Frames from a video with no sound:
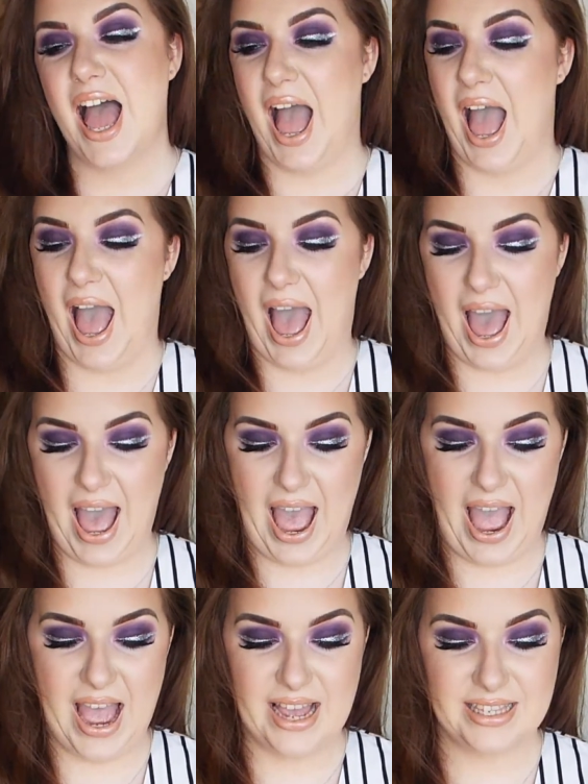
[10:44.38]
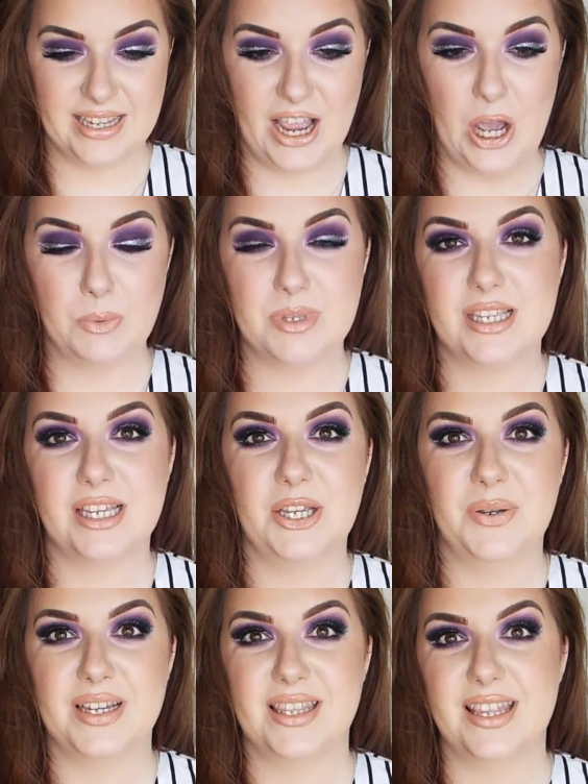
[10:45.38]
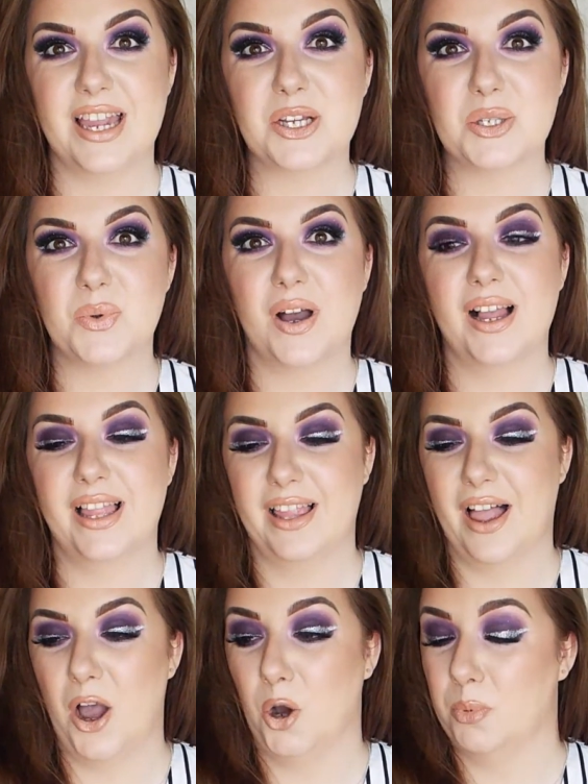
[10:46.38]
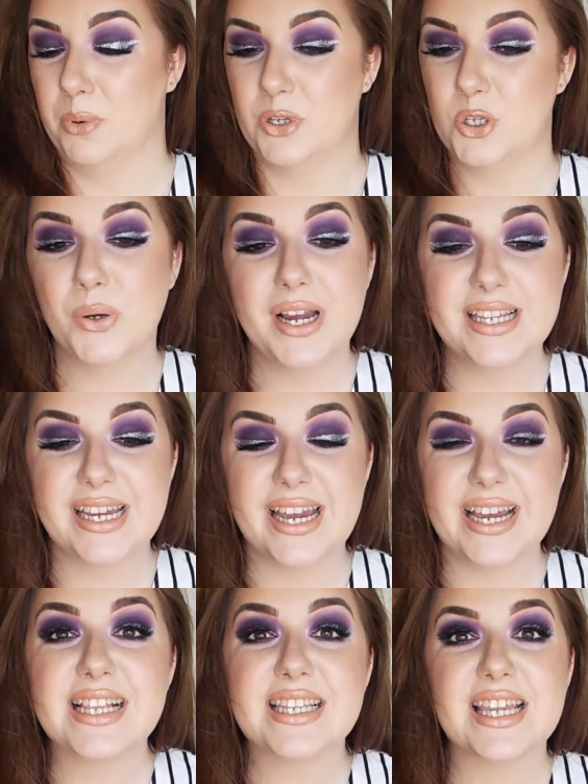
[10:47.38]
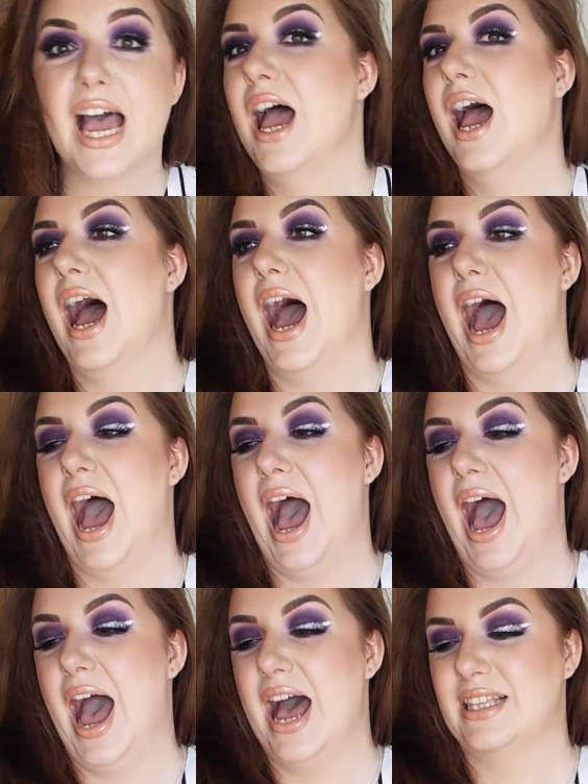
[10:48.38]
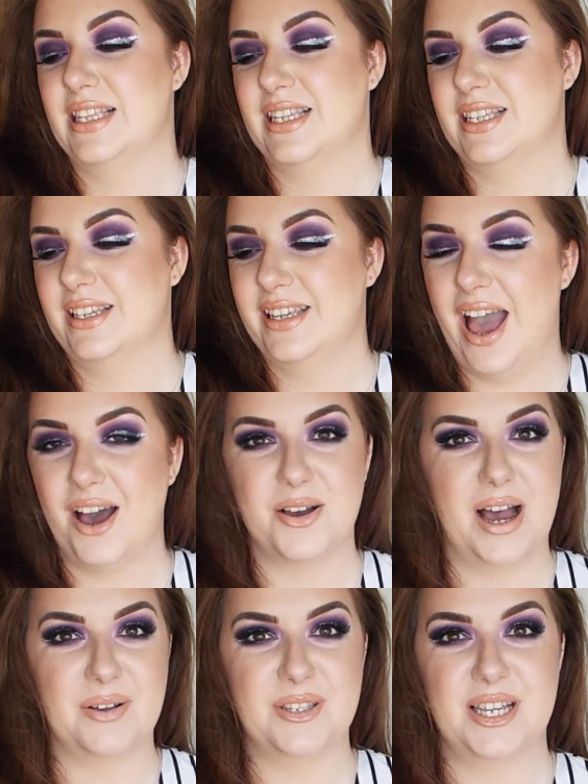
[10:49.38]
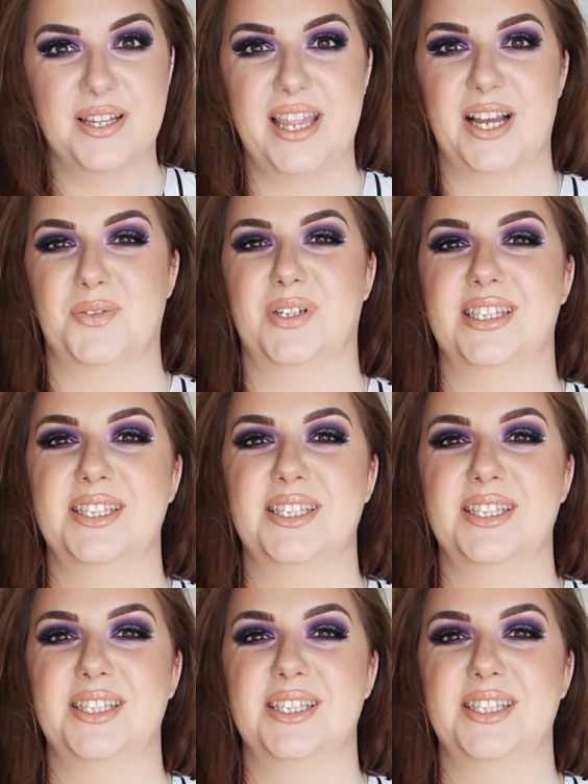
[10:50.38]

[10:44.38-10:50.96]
And I hope to see you in the next one, and I hope you enjoyed it. And yeah, I'll see you in the next one.